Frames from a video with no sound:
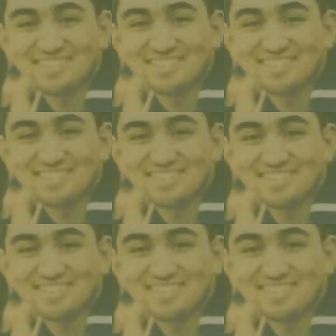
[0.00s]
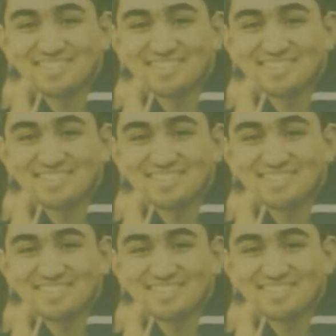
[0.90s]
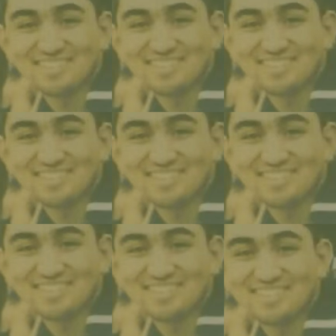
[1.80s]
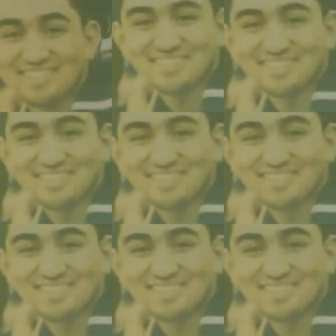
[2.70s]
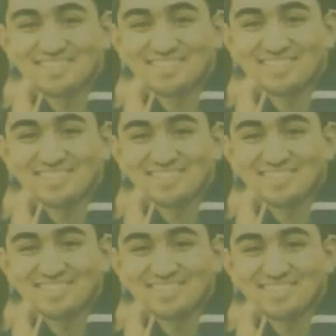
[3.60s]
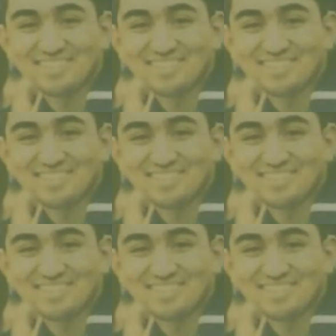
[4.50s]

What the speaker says: [no speech]